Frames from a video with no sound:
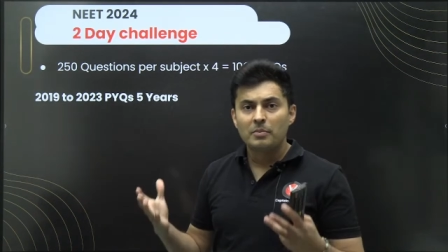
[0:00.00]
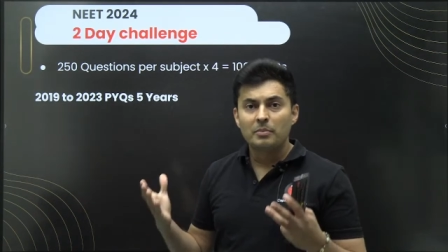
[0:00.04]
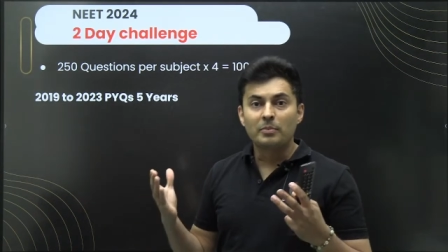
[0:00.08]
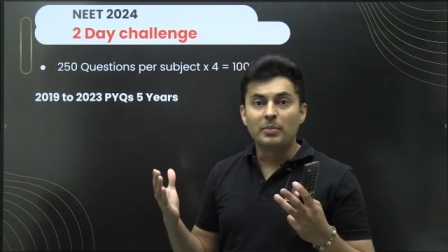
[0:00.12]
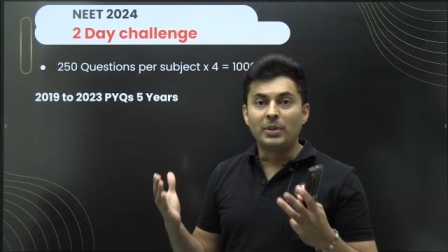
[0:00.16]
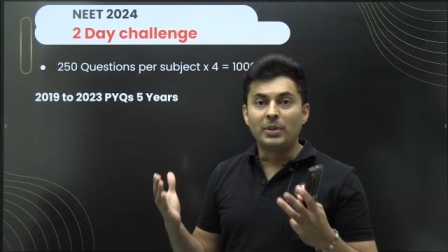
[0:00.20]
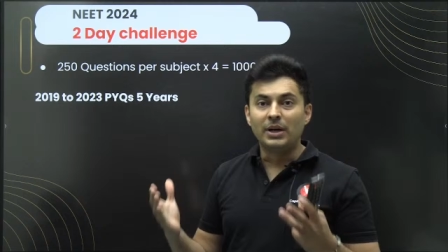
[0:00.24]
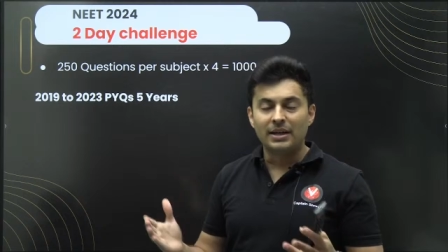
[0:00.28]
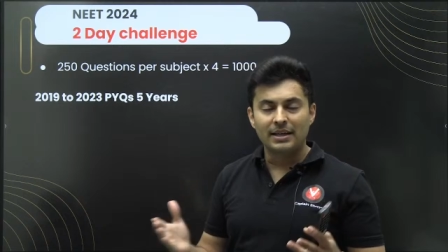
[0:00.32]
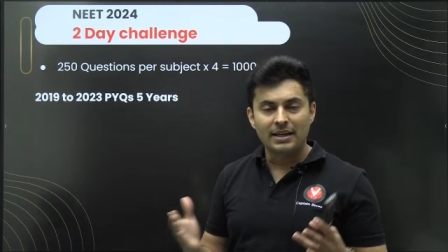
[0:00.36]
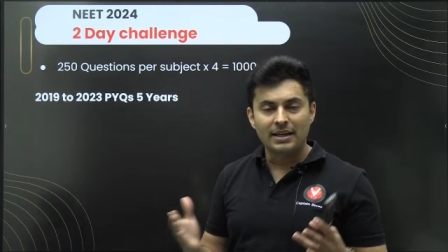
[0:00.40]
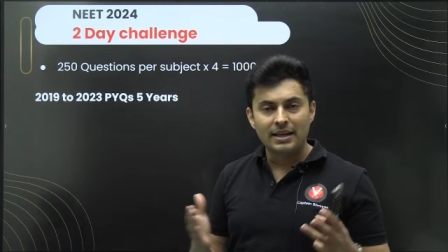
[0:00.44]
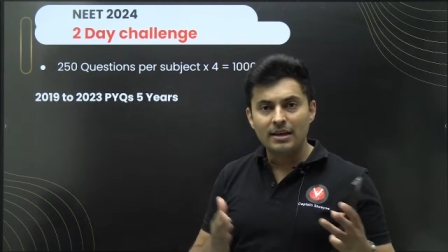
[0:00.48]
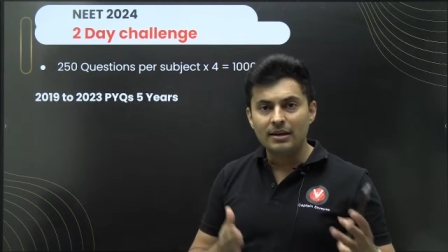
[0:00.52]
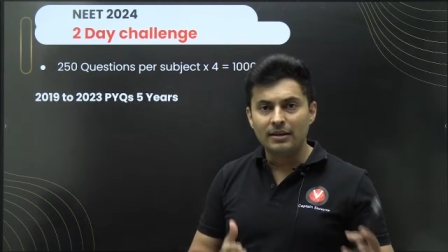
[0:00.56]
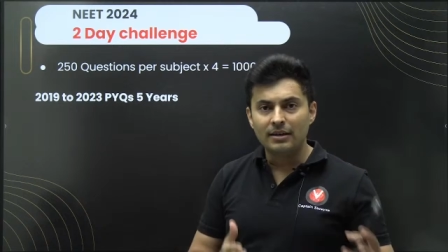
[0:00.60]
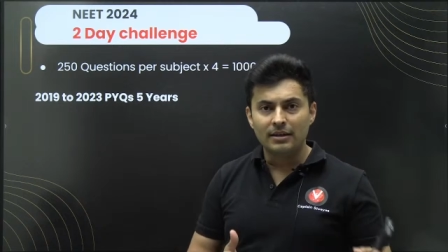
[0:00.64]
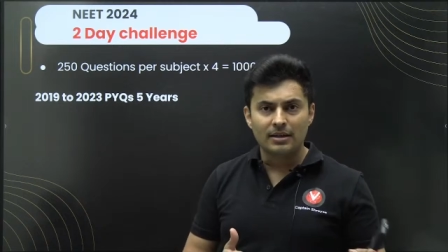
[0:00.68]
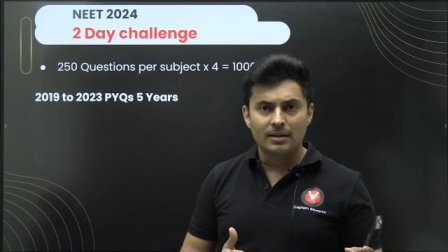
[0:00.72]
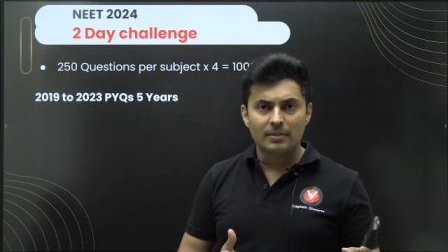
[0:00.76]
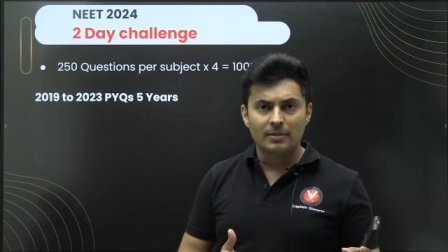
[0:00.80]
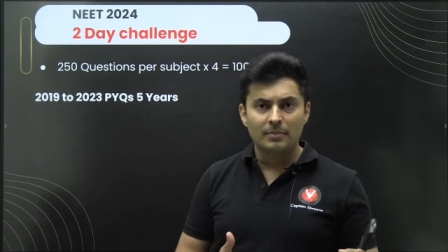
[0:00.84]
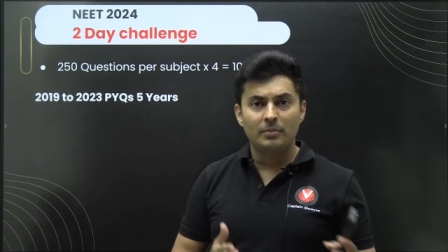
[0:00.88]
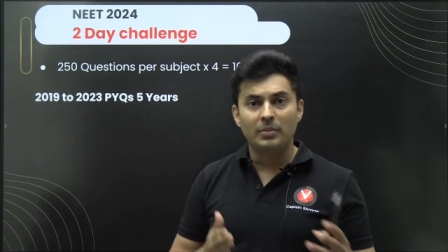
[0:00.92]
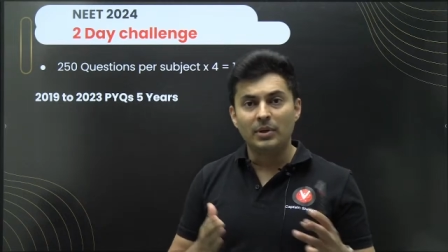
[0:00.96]
per
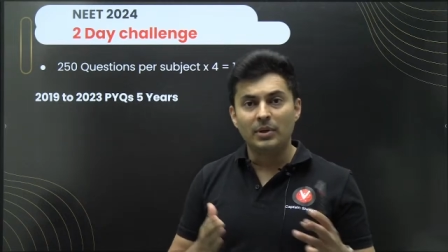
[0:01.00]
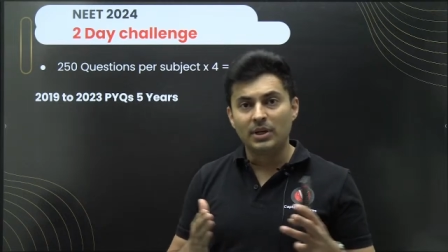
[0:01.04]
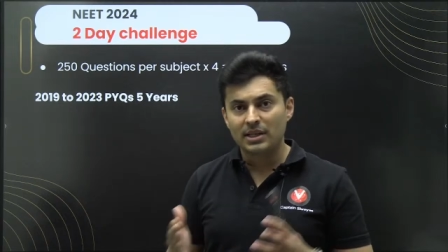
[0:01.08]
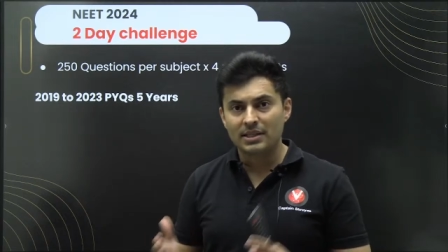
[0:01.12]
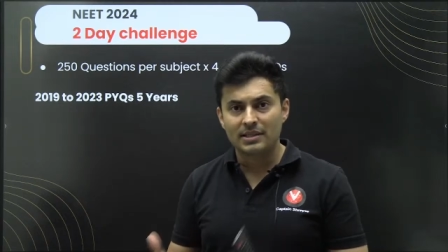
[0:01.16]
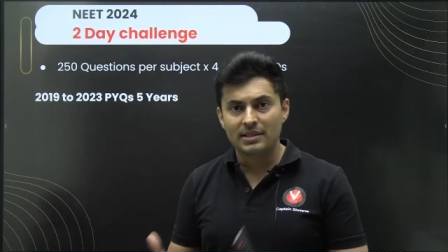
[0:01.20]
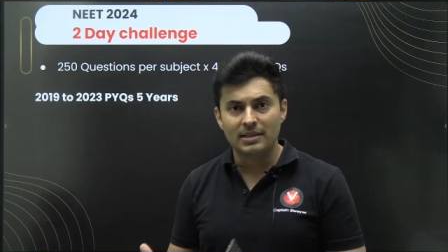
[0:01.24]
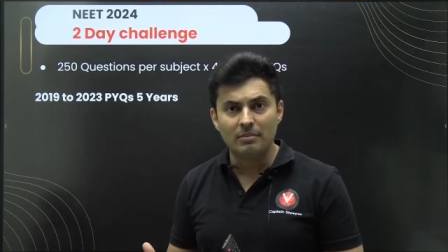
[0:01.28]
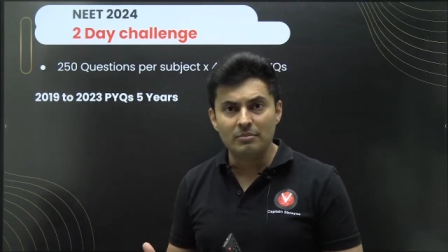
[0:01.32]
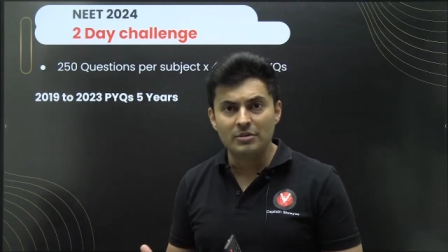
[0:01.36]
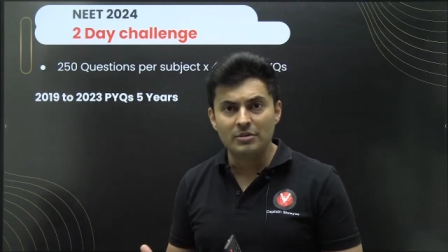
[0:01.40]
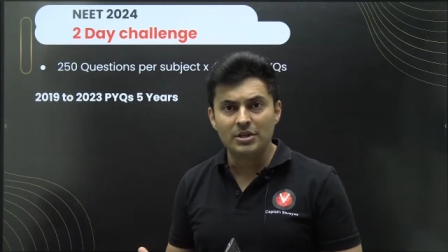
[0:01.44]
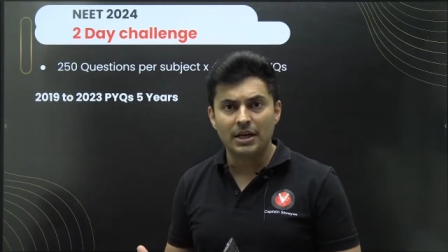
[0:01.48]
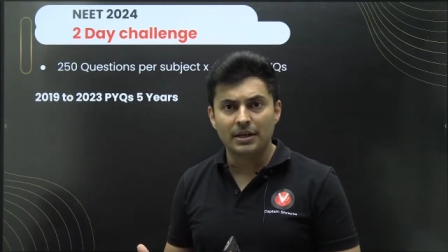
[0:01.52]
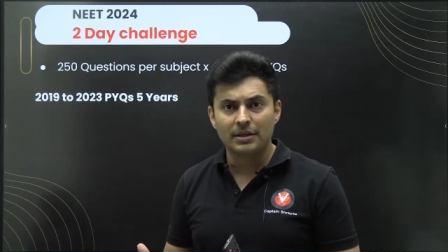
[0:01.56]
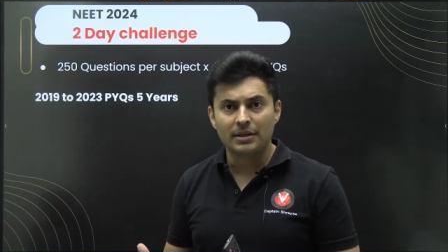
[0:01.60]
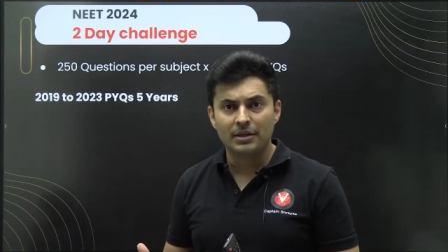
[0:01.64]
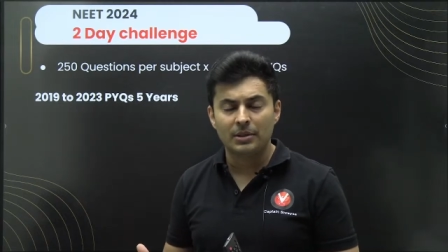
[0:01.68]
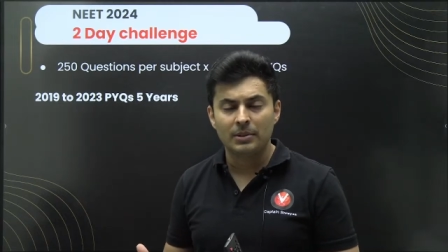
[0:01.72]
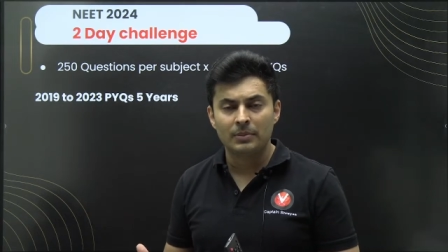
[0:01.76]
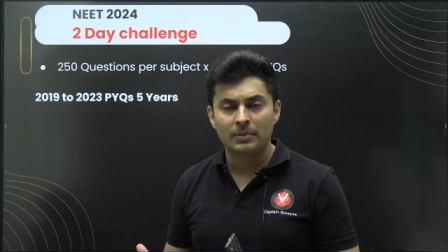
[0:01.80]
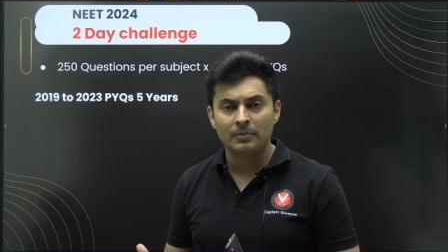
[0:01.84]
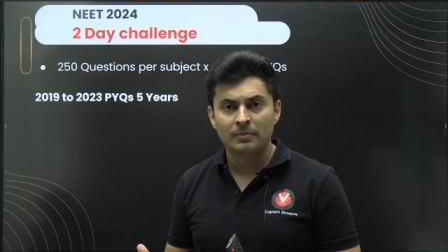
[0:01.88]
year per subject.